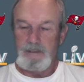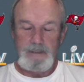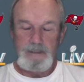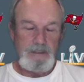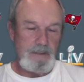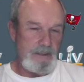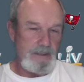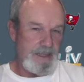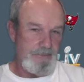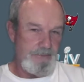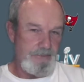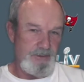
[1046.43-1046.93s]

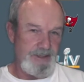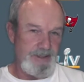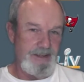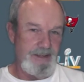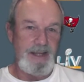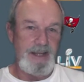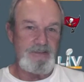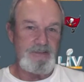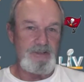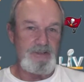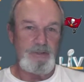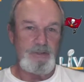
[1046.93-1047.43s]
Well, every
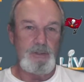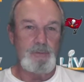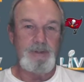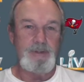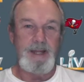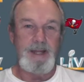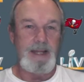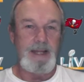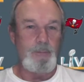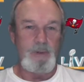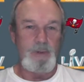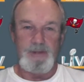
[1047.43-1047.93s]
day is a new
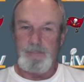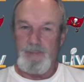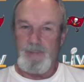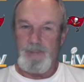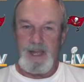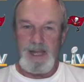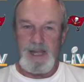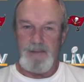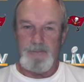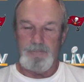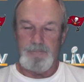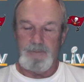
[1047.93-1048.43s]
day with
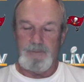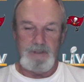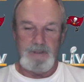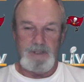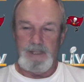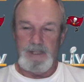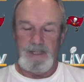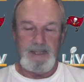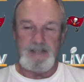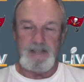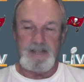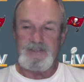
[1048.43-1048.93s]
him.
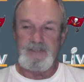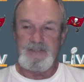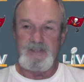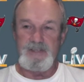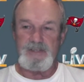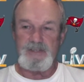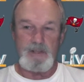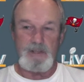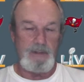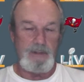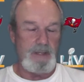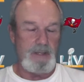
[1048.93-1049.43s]
He's
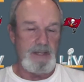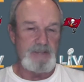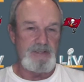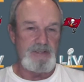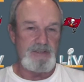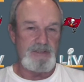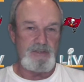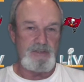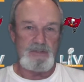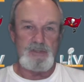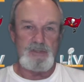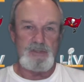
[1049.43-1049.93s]
just
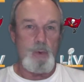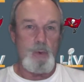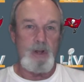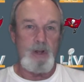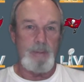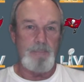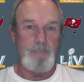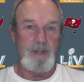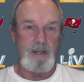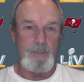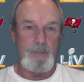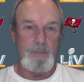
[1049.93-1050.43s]
a joy to
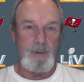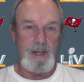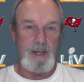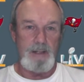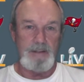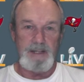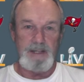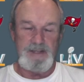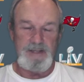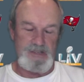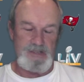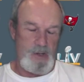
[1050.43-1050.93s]
be around.
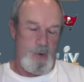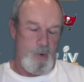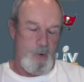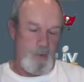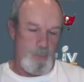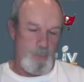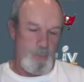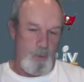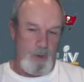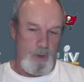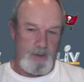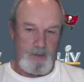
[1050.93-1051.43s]
He's a
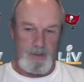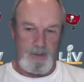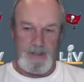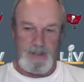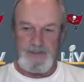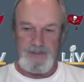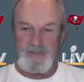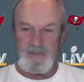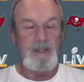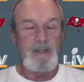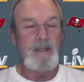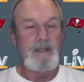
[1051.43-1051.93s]
hard worker.
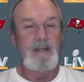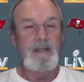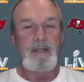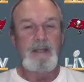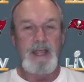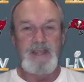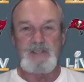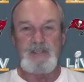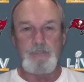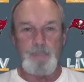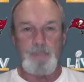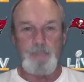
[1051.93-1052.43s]

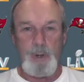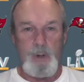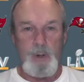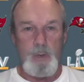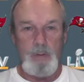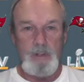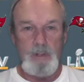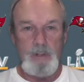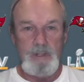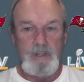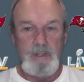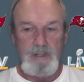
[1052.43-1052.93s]
He's a pro.
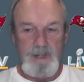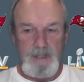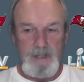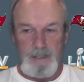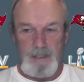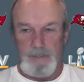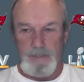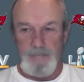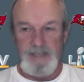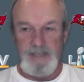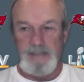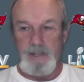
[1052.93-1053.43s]

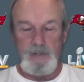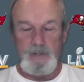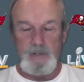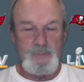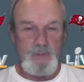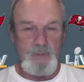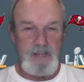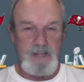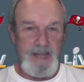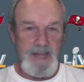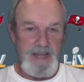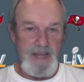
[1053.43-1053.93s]
He knows
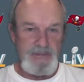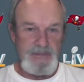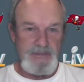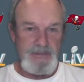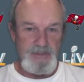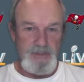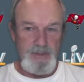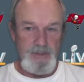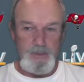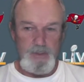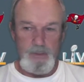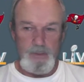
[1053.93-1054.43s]
what he has to
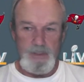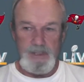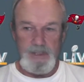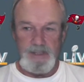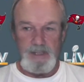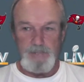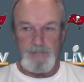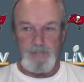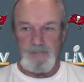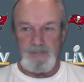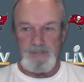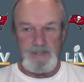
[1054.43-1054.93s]
do. He
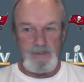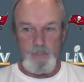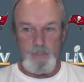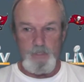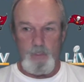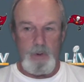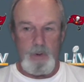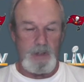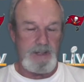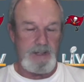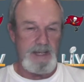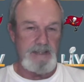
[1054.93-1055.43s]
comes into
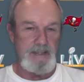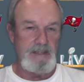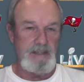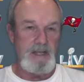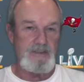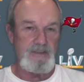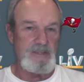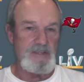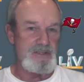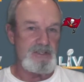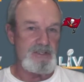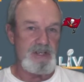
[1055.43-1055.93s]
work, he
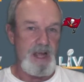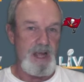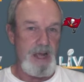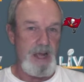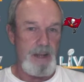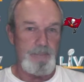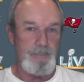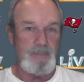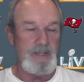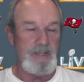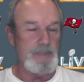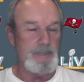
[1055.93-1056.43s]
does his job,
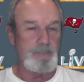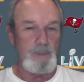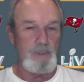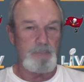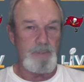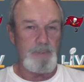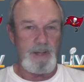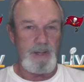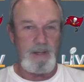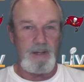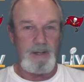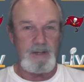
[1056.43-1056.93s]
and he
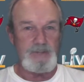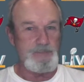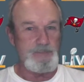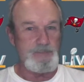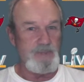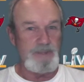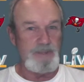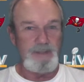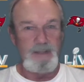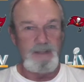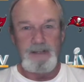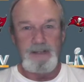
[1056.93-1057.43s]
prepares.
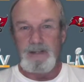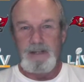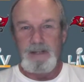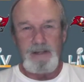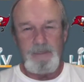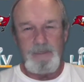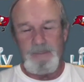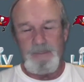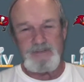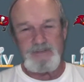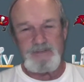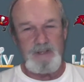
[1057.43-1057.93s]
But
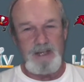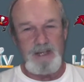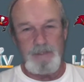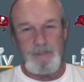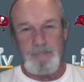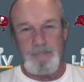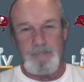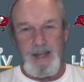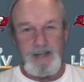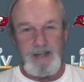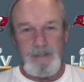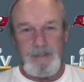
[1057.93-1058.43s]
the best thing
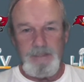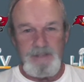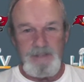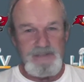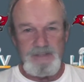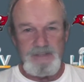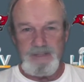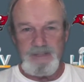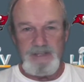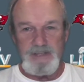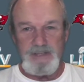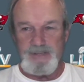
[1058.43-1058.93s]
about him
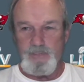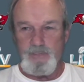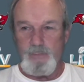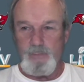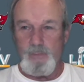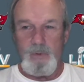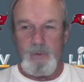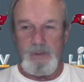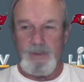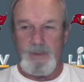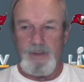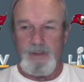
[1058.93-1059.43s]
is
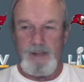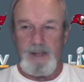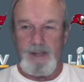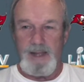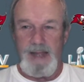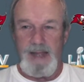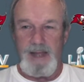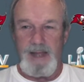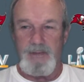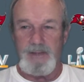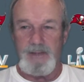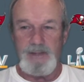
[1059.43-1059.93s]

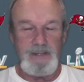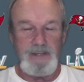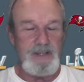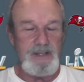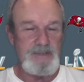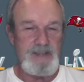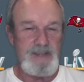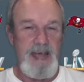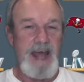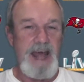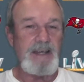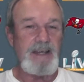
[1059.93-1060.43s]

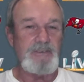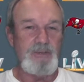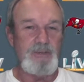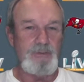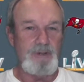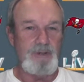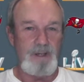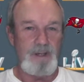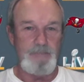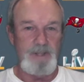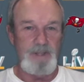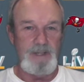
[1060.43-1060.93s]
his attitude.
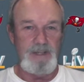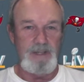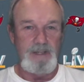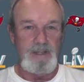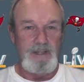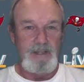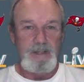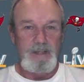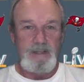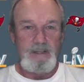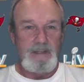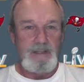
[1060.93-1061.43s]
I mean,
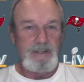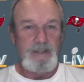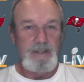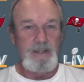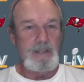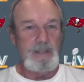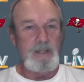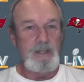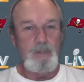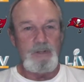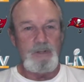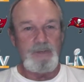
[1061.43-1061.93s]

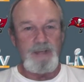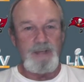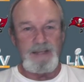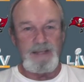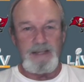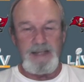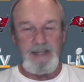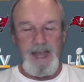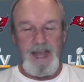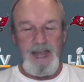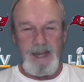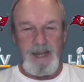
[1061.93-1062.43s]
you would think a
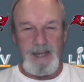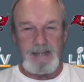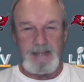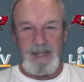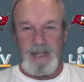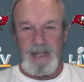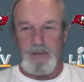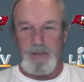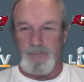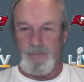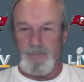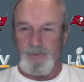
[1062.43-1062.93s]
guy like
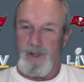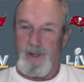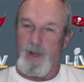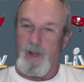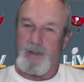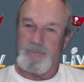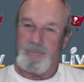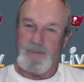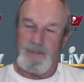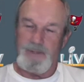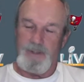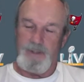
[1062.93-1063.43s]
that with
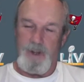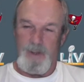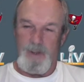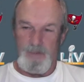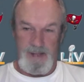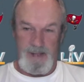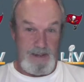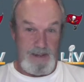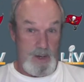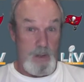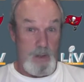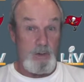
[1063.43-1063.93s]

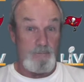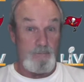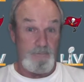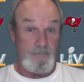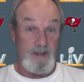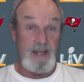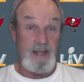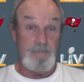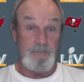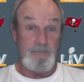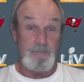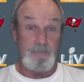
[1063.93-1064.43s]
that Hall of
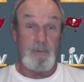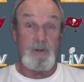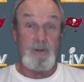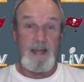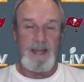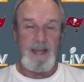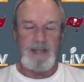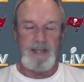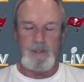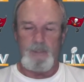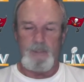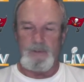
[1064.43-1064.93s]
Fame
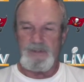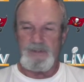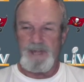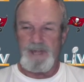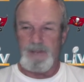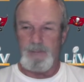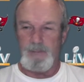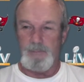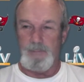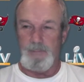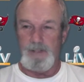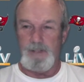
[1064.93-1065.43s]
hanging over his head
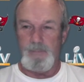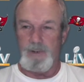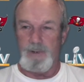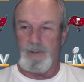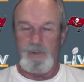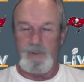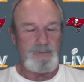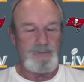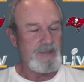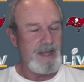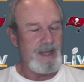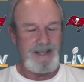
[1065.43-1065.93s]
would be one of
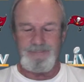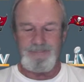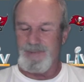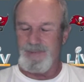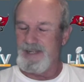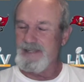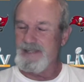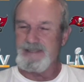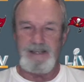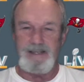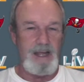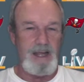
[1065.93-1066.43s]
those guys, but
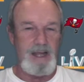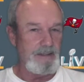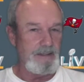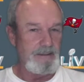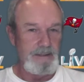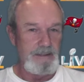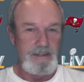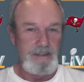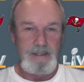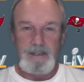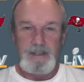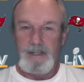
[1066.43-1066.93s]
he's not.
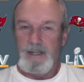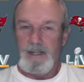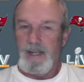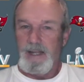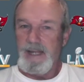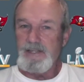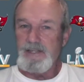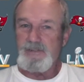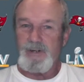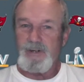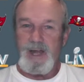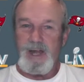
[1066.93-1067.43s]

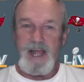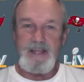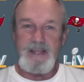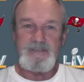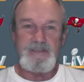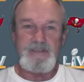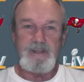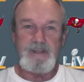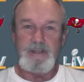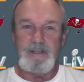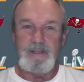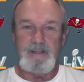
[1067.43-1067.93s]
He tries
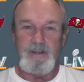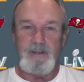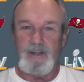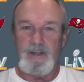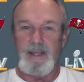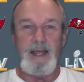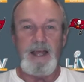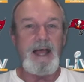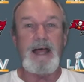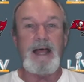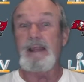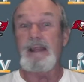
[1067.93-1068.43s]
to, you know,
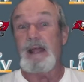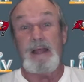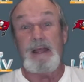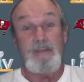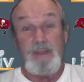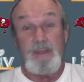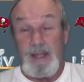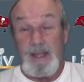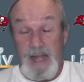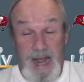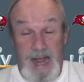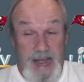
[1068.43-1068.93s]

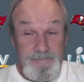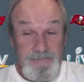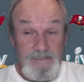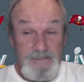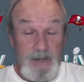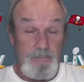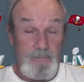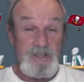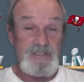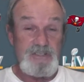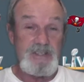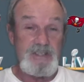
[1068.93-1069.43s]
I've
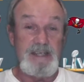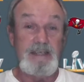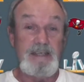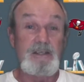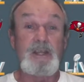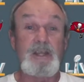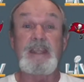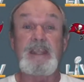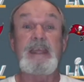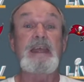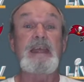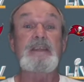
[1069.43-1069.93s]
never seen
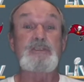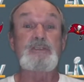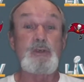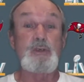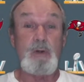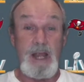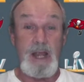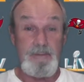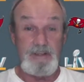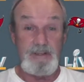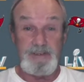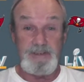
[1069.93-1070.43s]
kids
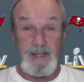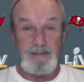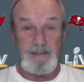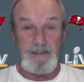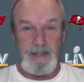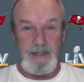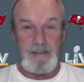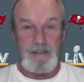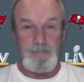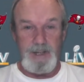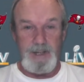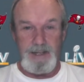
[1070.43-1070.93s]
gravitate to
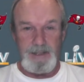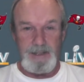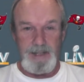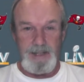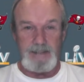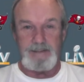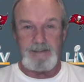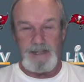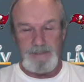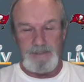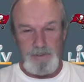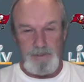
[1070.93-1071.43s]
anybody
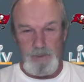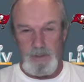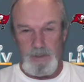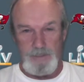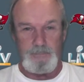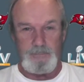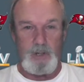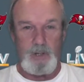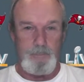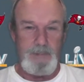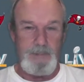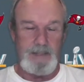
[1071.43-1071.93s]
like they do. I'm
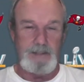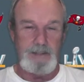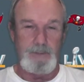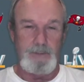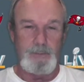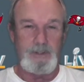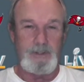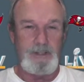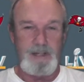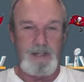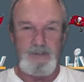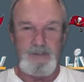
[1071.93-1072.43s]
talking about little
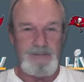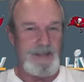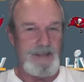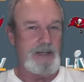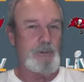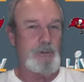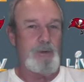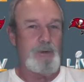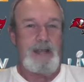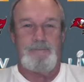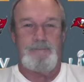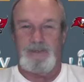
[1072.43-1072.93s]
kids. They
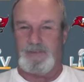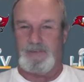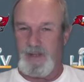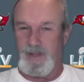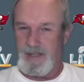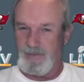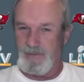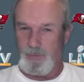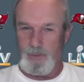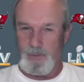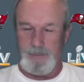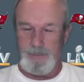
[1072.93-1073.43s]
gravitate
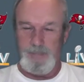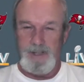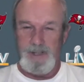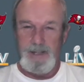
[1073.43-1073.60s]
to him.